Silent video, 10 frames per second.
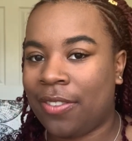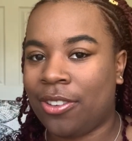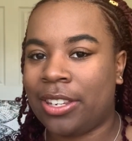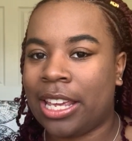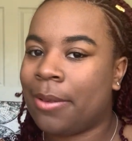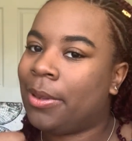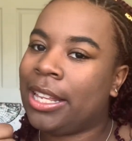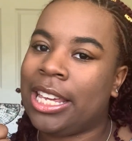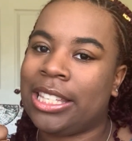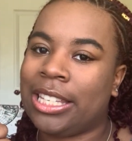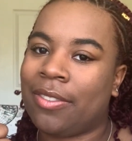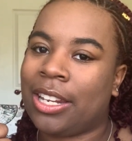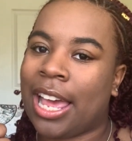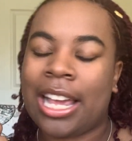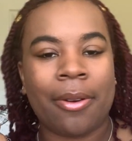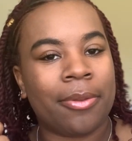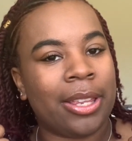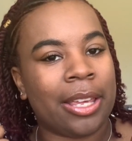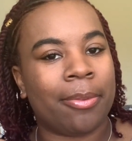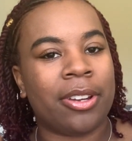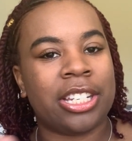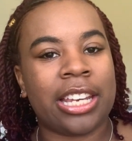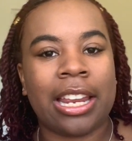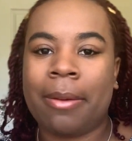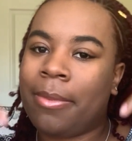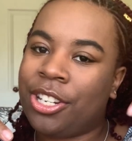If you did, please leave a like. I would really appreciate it.